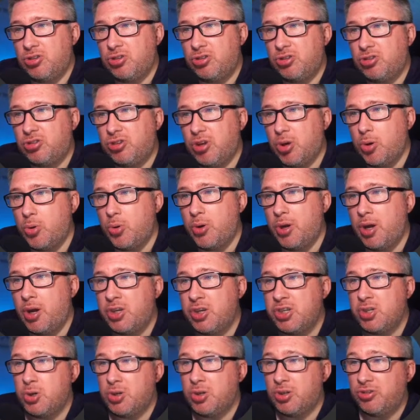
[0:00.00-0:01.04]
So
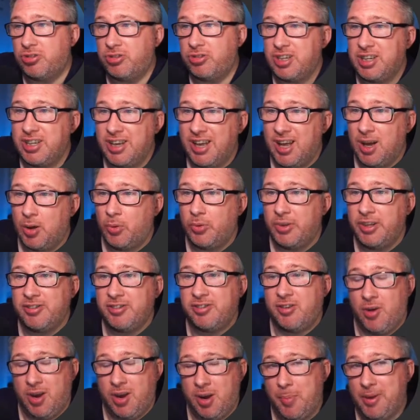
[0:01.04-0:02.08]
you can see now this
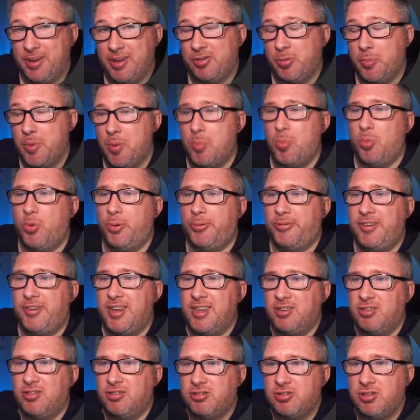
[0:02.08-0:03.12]
kind of makes a bit more
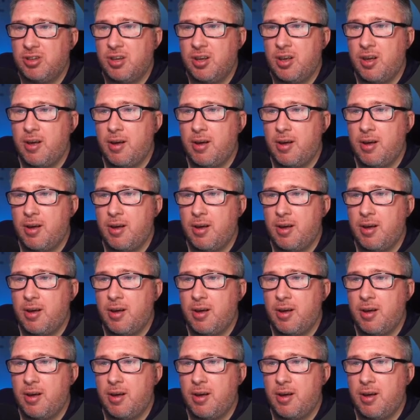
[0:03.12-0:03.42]
sense.